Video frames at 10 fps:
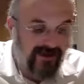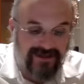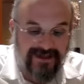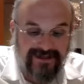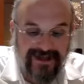
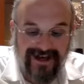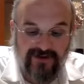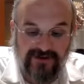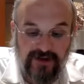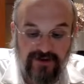it has an
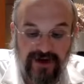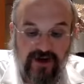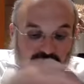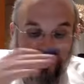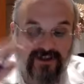extra
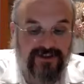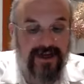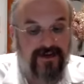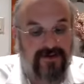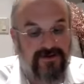tefach, it
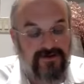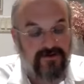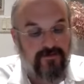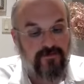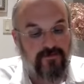stands.
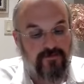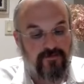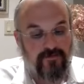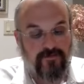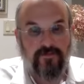
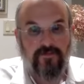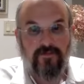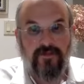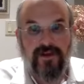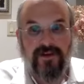
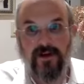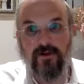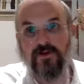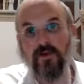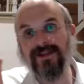In other
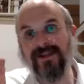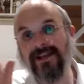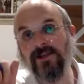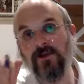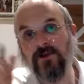words, once it
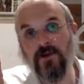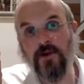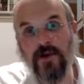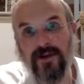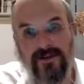gets to a certain
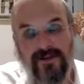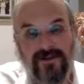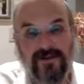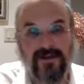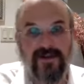
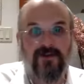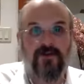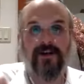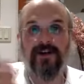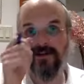thickness,
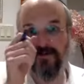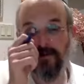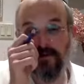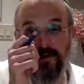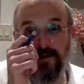you hit a hmm. certain
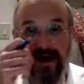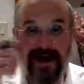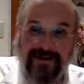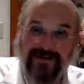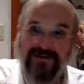critical
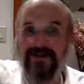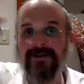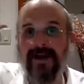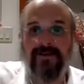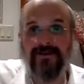mass, it
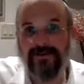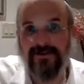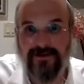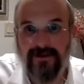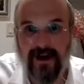stands
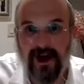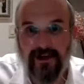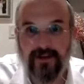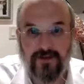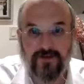high
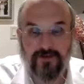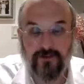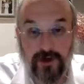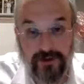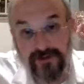enough,
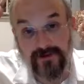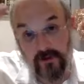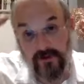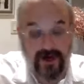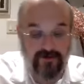or at least the
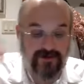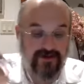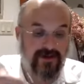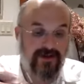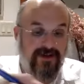third yamas.
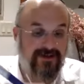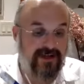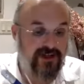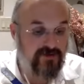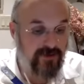
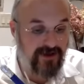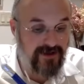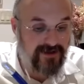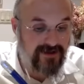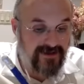Rashi
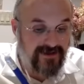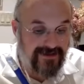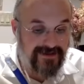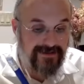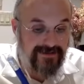explains,
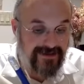and